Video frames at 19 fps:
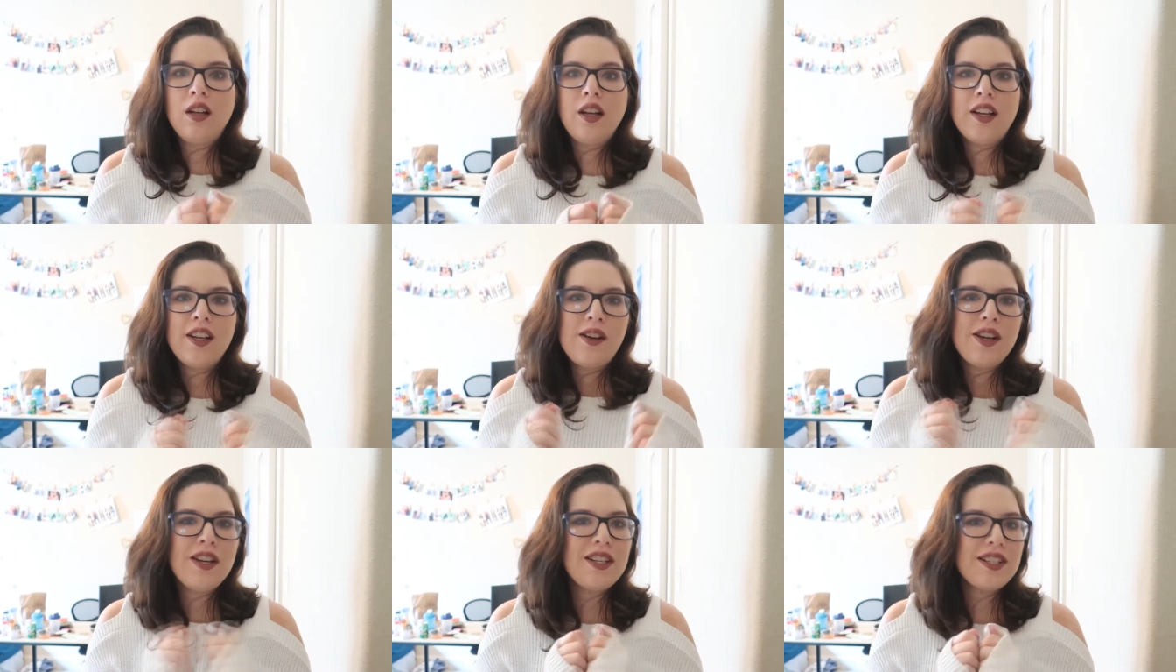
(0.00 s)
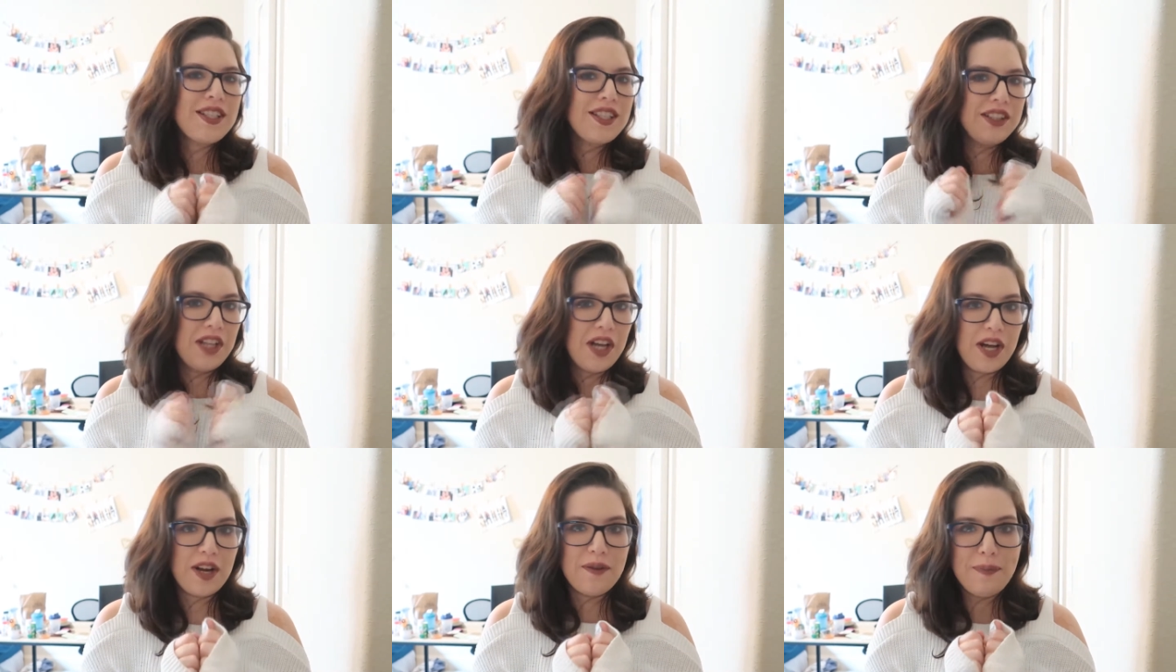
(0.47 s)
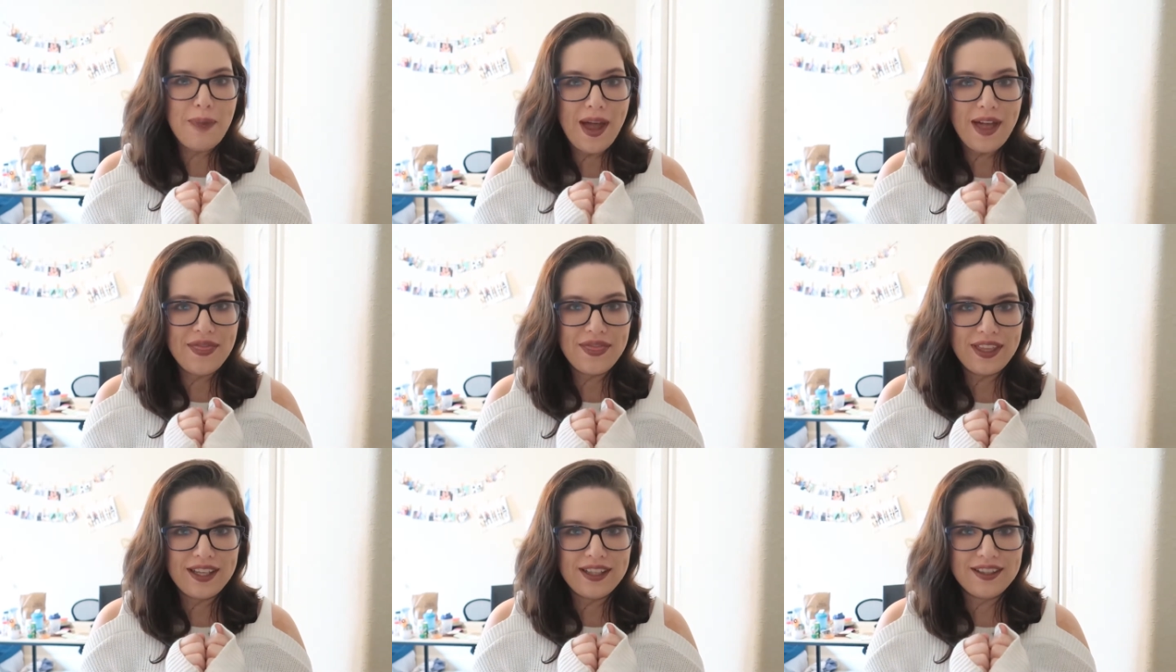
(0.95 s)
I know he does a lot of
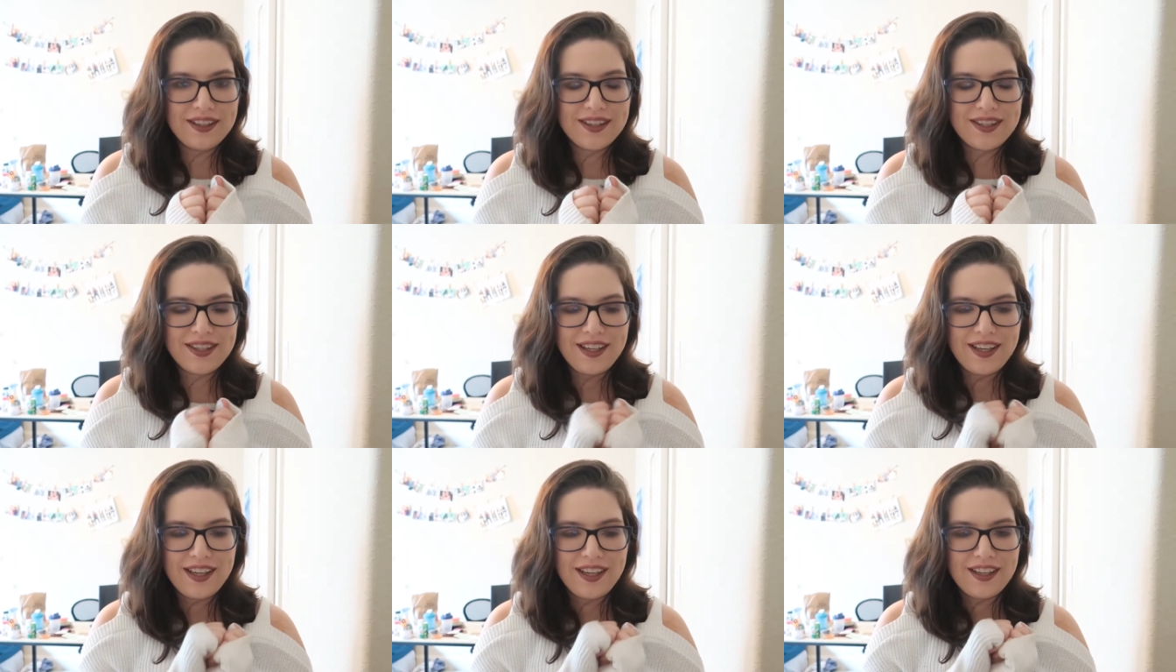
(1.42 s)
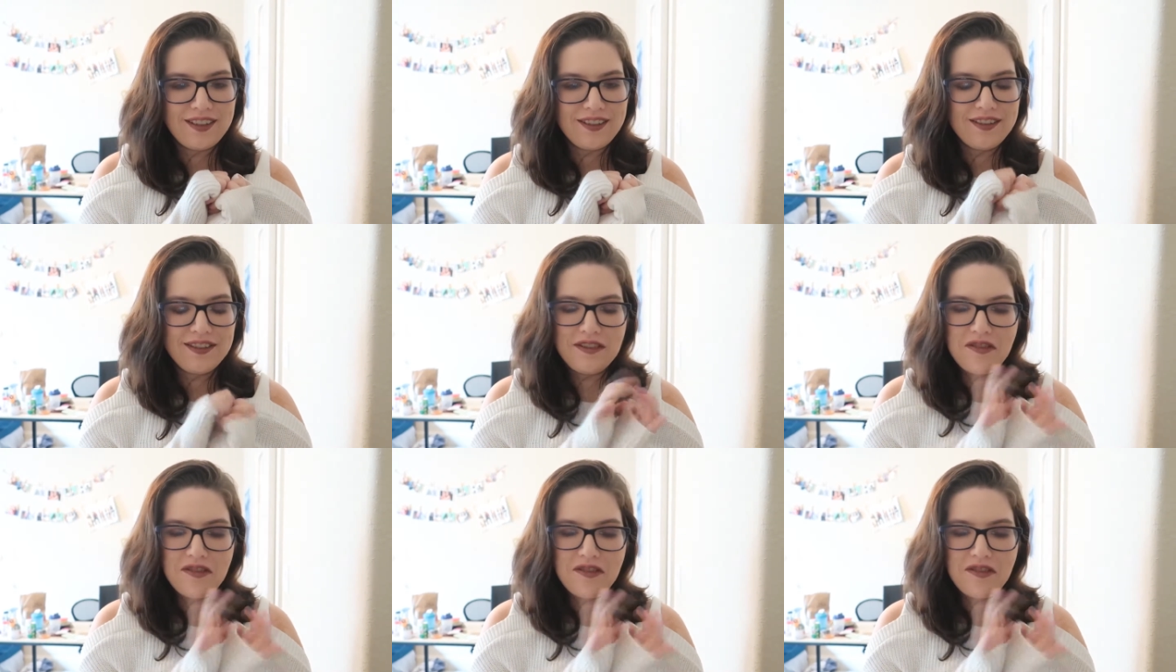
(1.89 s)
bad things. Like,